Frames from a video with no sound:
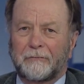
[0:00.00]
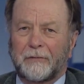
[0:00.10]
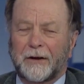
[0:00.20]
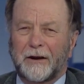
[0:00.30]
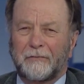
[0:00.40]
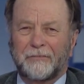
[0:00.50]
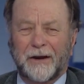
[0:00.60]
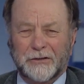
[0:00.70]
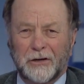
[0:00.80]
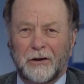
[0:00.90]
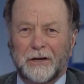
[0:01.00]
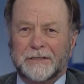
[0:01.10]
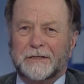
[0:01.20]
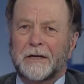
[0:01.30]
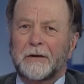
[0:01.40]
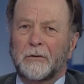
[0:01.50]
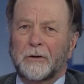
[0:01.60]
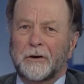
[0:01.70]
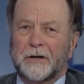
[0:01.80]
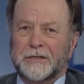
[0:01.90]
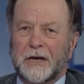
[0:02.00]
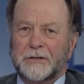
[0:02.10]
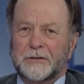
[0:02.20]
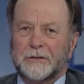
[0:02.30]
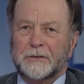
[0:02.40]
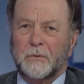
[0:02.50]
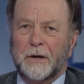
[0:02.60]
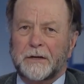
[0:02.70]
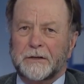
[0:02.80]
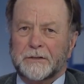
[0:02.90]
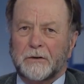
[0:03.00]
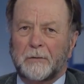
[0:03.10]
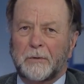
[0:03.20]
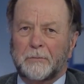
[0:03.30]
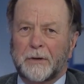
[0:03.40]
I don't know, factionalised organisation is a way to describe it, but